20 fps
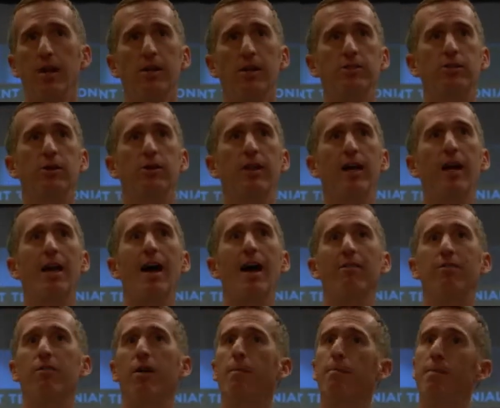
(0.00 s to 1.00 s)
so they
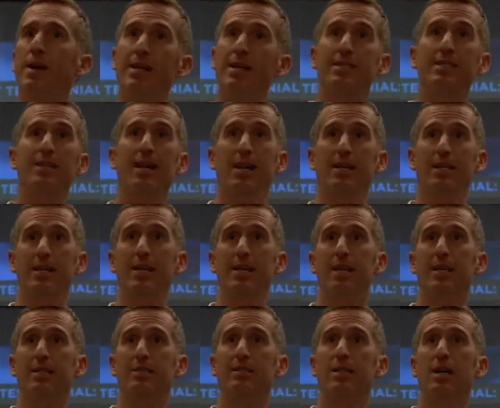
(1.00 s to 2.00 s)
have amazing
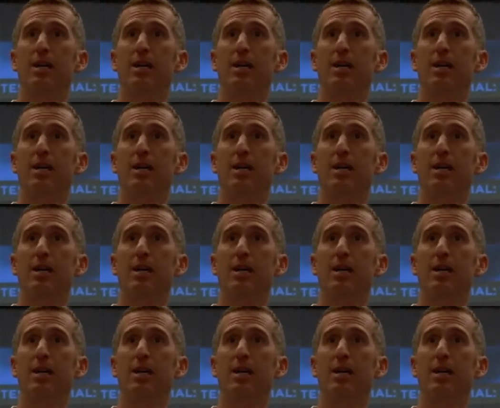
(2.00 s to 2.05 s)
ideas